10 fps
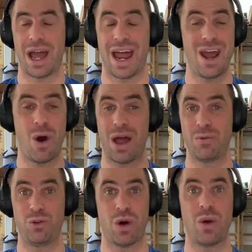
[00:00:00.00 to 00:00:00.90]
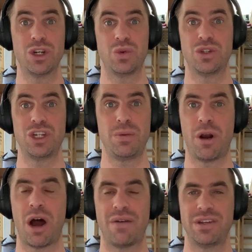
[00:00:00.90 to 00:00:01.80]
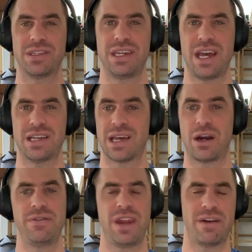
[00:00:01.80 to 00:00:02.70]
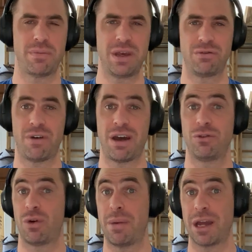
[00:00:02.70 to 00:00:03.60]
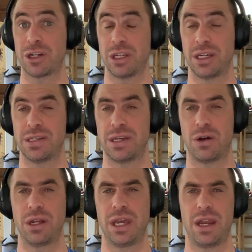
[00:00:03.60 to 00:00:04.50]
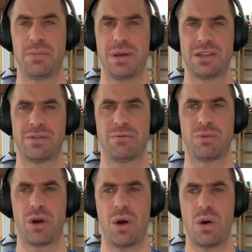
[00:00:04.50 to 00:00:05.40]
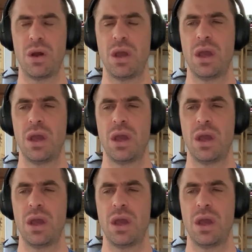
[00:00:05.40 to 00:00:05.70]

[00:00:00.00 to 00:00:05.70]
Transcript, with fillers: Now, do I wish it was cheaper? Obviously, yes. I don't even have a PS5, so I'm actually considering getting a PS5 Pro